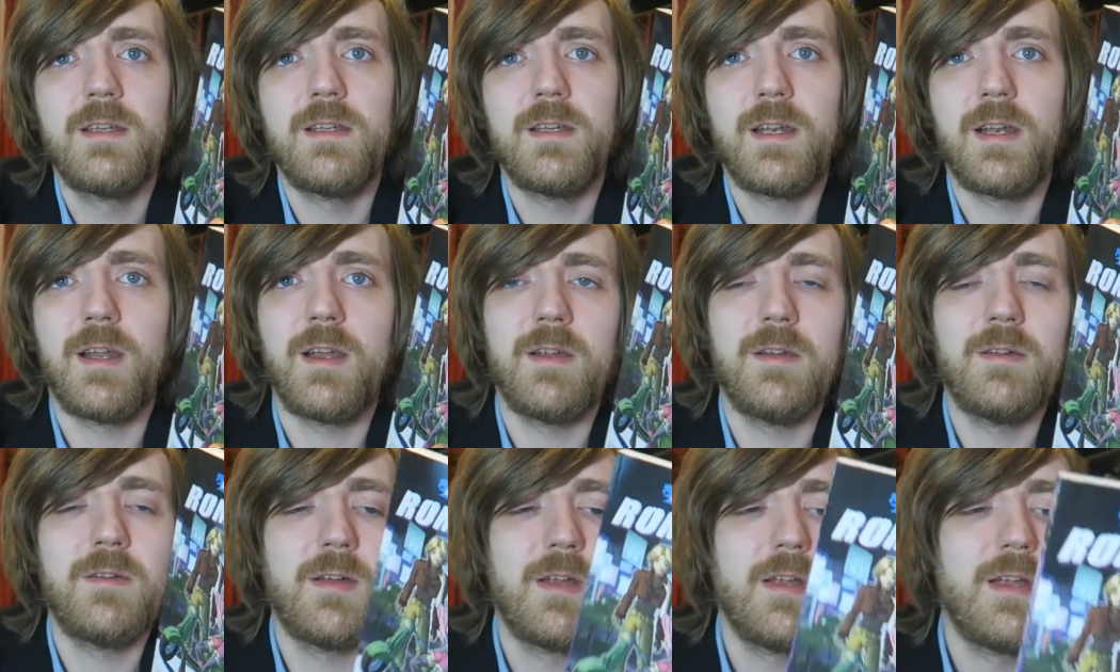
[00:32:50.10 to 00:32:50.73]
you
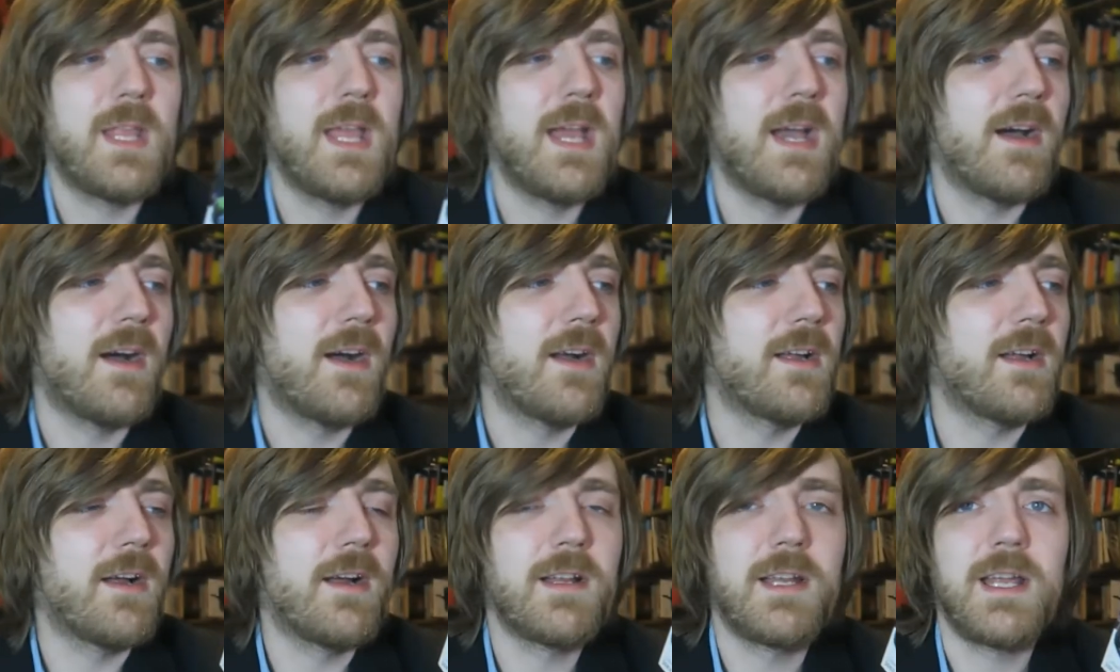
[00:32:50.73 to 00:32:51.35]
know. Yeah,
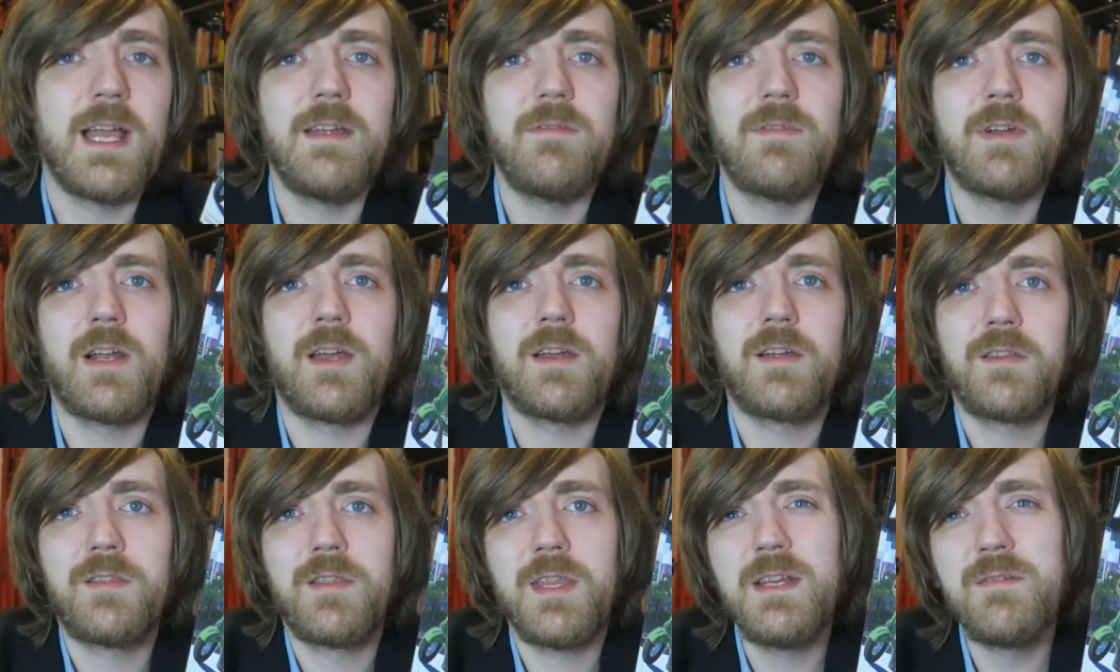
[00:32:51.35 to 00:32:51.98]
I, I gave it
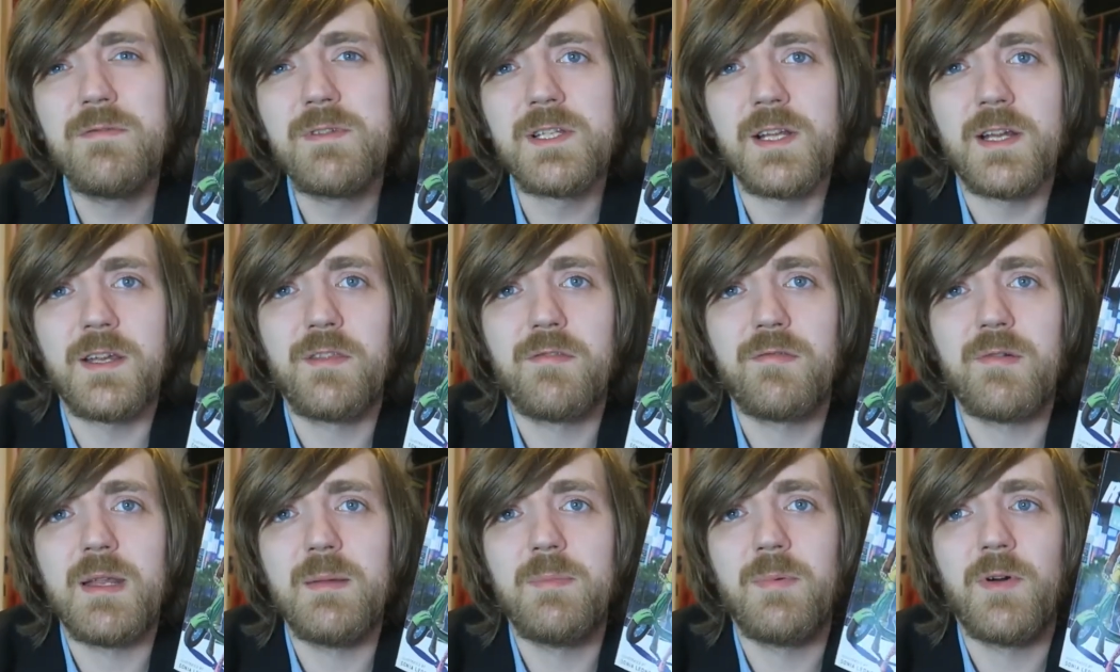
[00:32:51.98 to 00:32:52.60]
like, it was like
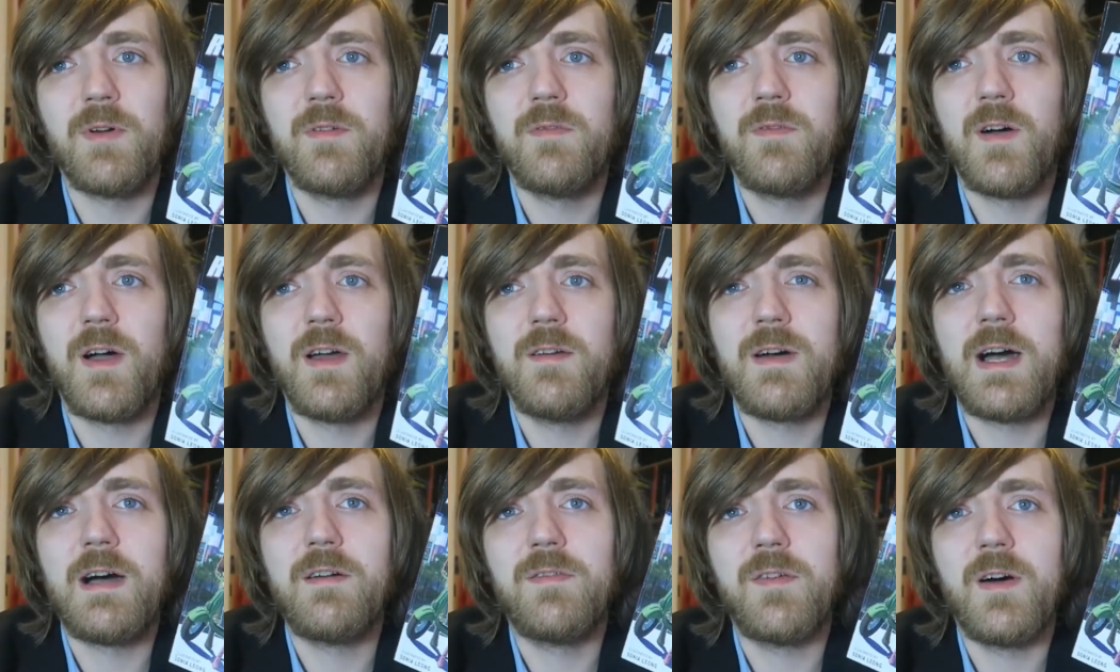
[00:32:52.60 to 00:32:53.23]
3.5
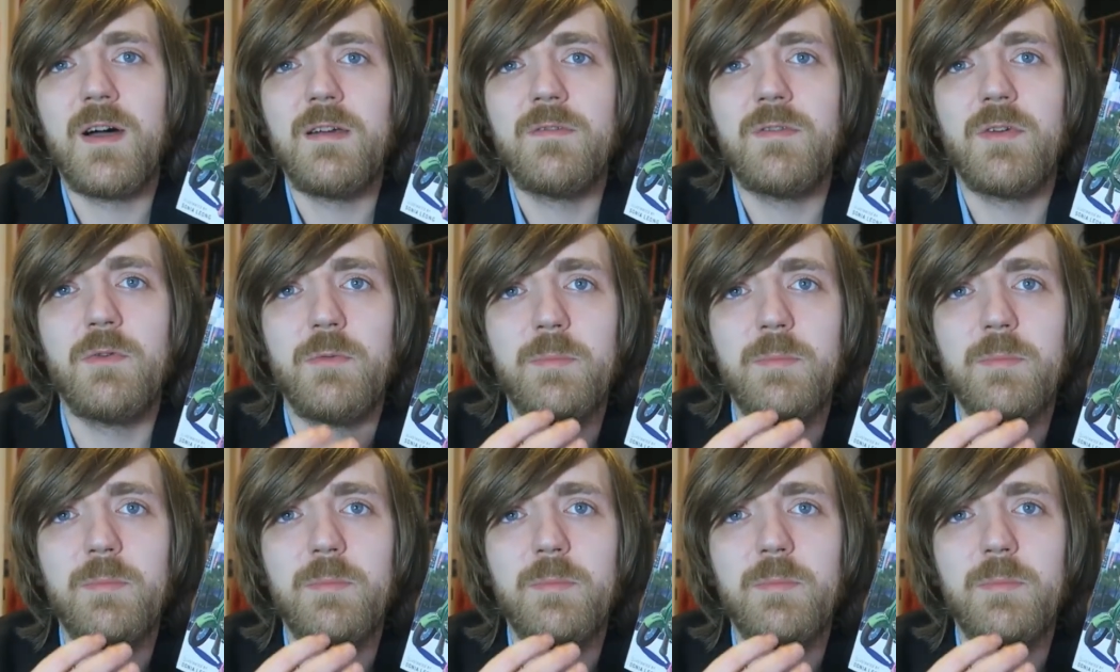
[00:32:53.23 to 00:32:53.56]
out of 5.